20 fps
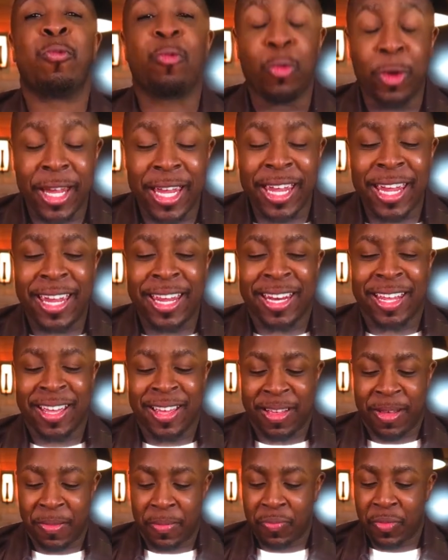Read
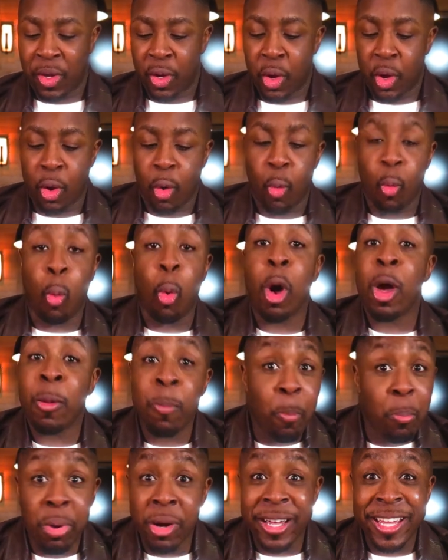
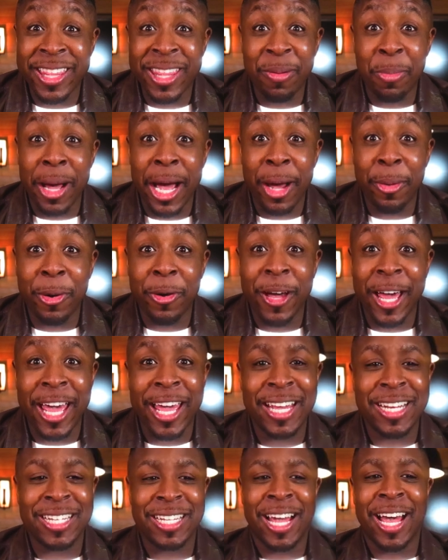one book of the Bible
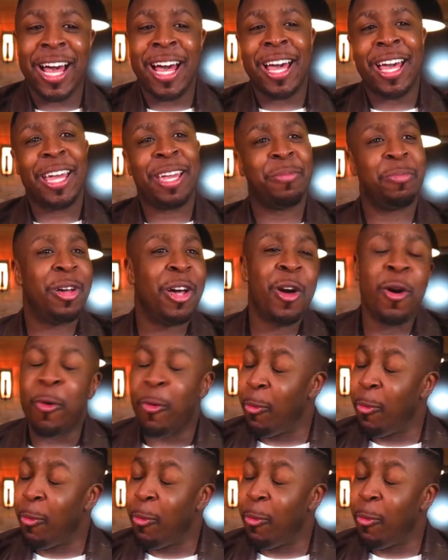at a time,